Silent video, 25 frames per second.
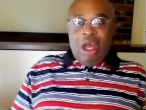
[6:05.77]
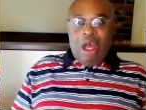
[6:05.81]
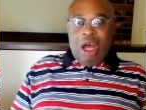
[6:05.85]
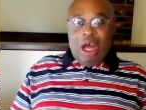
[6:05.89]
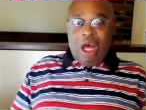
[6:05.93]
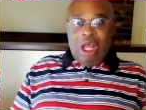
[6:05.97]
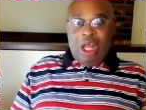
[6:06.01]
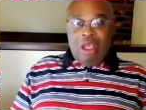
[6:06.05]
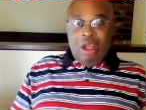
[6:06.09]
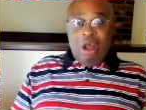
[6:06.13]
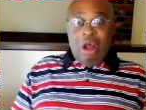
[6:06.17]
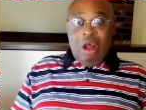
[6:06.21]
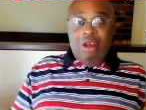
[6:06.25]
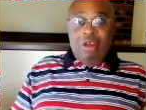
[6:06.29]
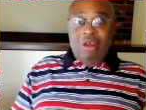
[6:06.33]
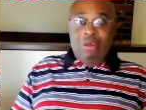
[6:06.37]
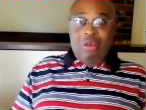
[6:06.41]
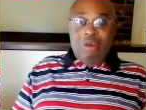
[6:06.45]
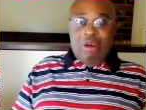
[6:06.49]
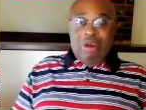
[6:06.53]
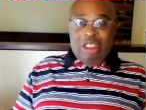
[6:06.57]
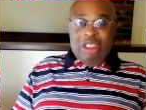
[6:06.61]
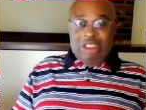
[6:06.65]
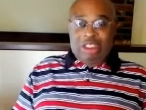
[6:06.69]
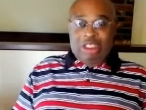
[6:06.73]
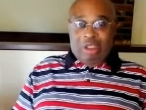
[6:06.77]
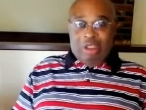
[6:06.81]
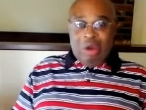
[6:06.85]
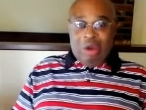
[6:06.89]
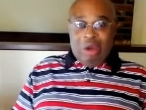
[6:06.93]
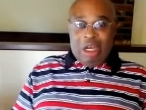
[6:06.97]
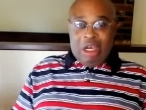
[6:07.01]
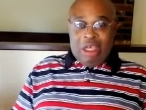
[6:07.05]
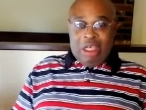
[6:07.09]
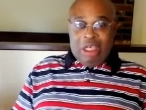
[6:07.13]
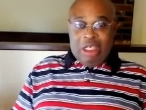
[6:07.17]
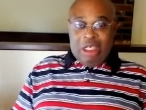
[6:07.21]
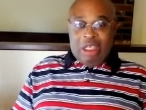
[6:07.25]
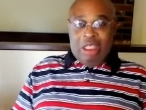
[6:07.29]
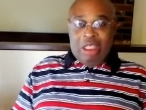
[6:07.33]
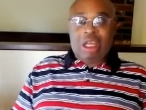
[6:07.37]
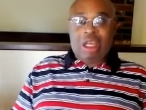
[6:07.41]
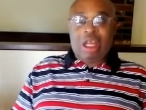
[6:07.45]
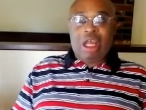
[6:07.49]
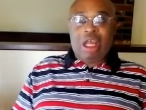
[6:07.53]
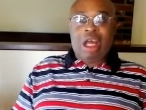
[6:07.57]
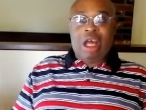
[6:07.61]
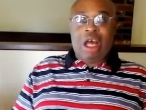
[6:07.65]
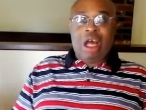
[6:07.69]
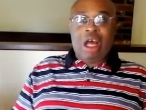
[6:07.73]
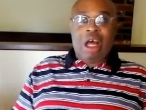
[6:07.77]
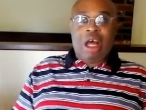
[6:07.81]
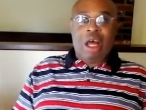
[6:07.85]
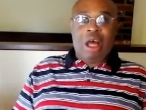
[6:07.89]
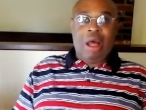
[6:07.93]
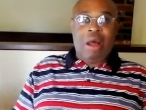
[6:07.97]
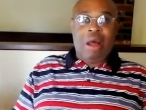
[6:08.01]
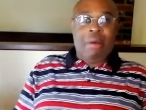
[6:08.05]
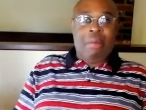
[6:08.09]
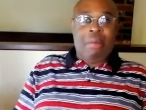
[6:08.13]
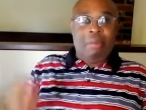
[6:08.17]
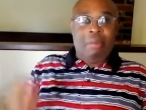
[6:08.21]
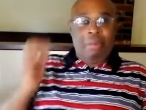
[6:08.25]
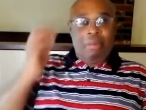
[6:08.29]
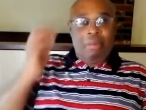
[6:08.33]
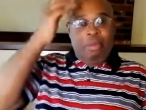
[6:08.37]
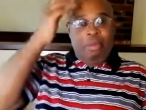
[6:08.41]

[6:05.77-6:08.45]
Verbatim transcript: a uh, long story short, um,